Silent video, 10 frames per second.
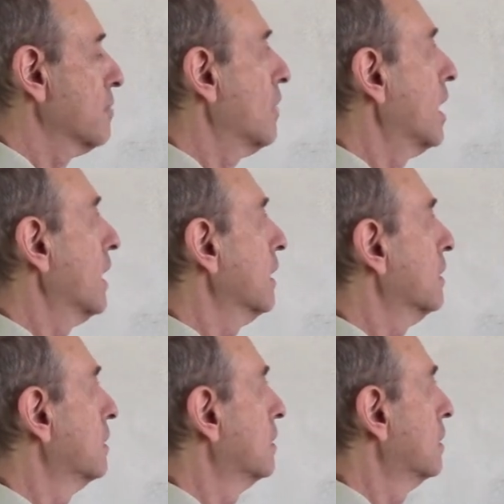
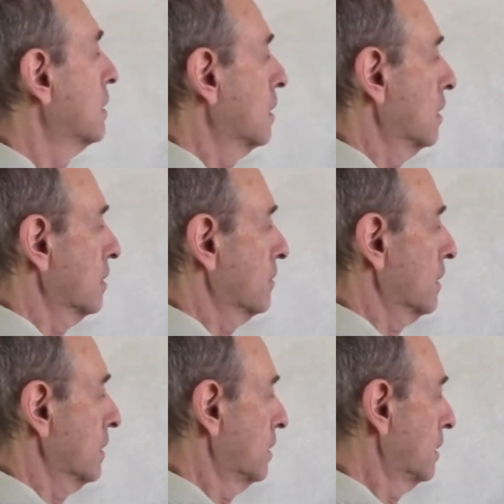my
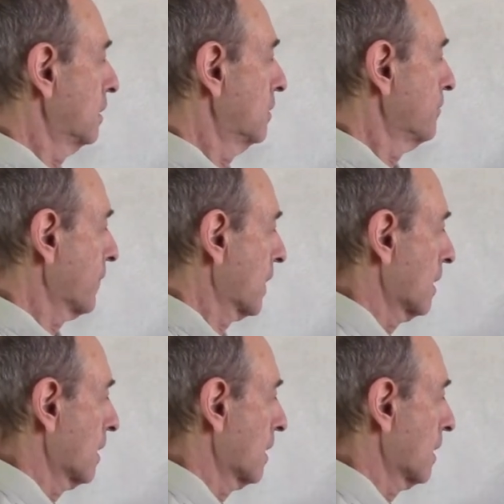um,